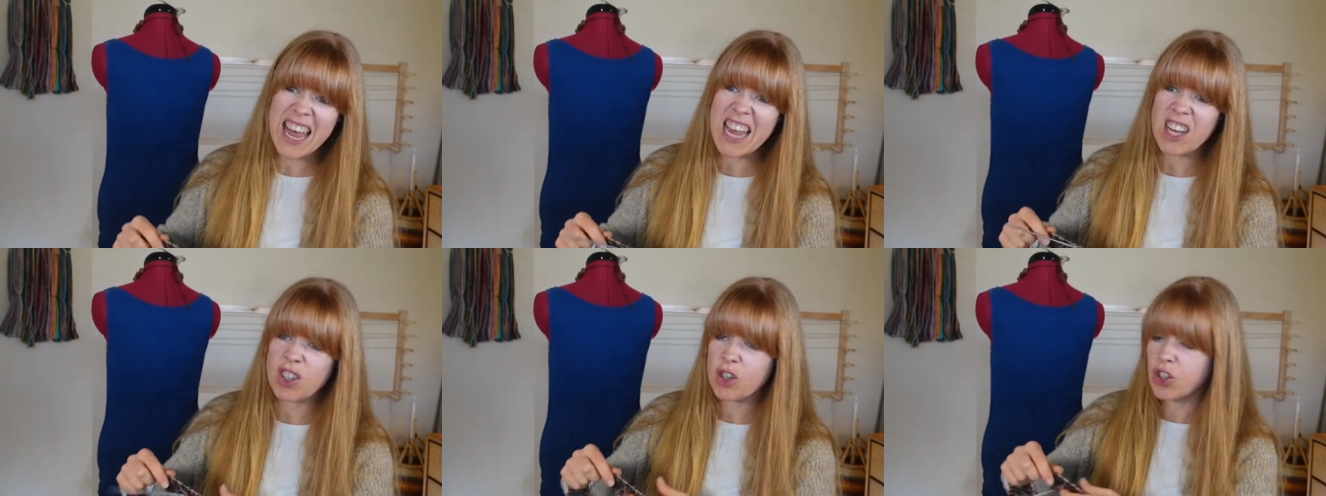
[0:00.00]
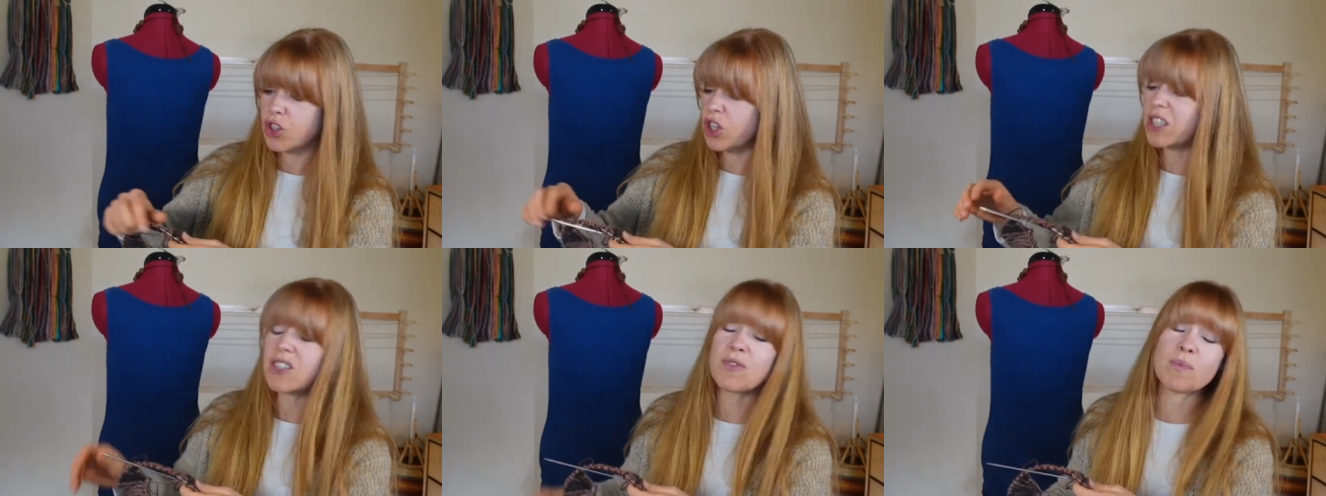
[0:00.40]
gauge,
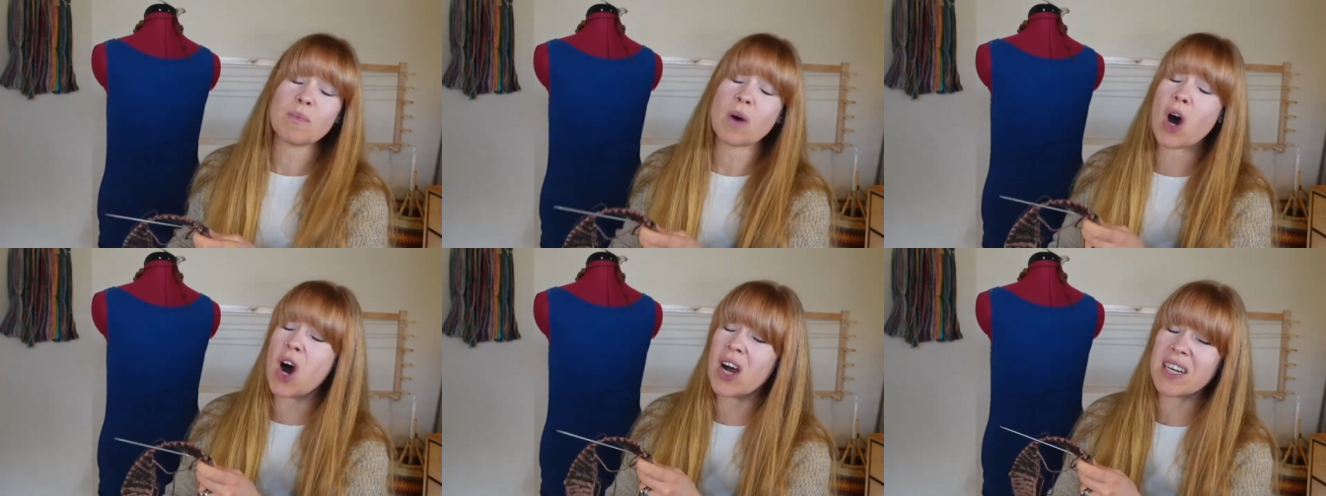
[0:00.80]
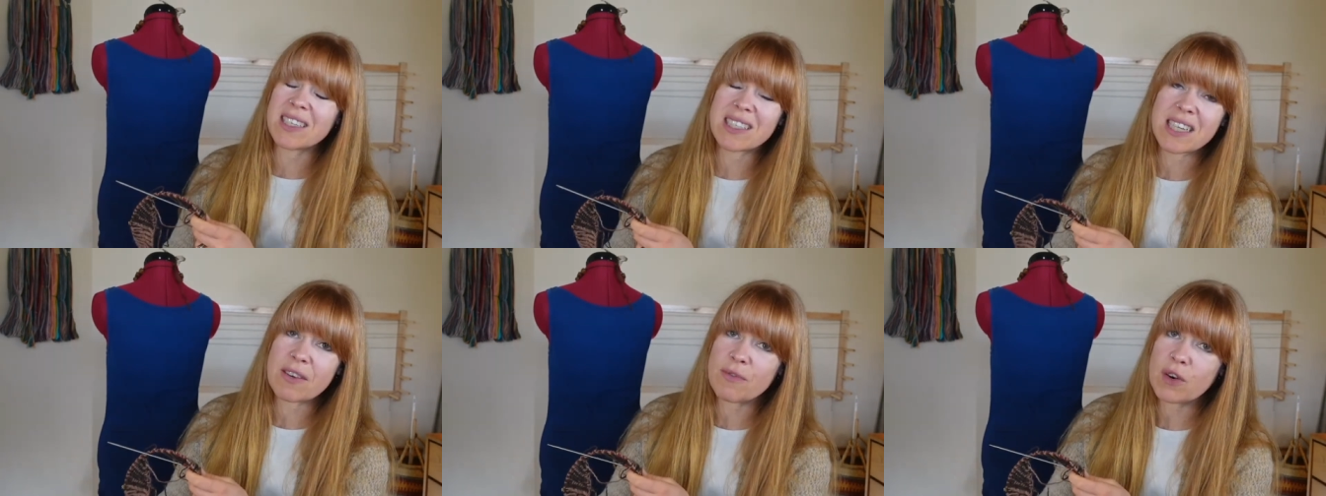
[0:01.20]
just
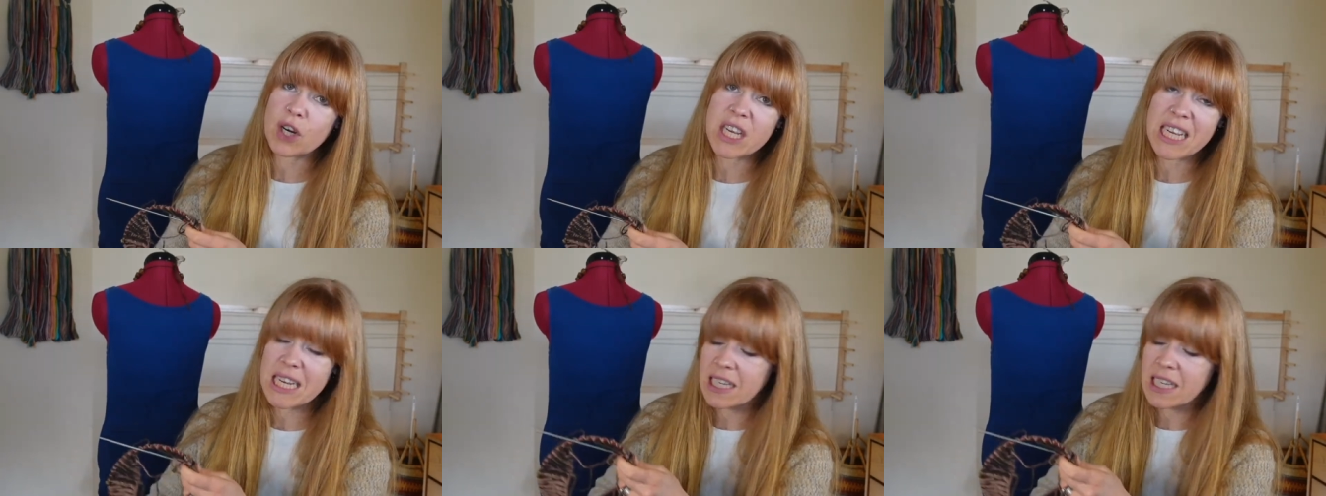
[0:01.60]
honestly for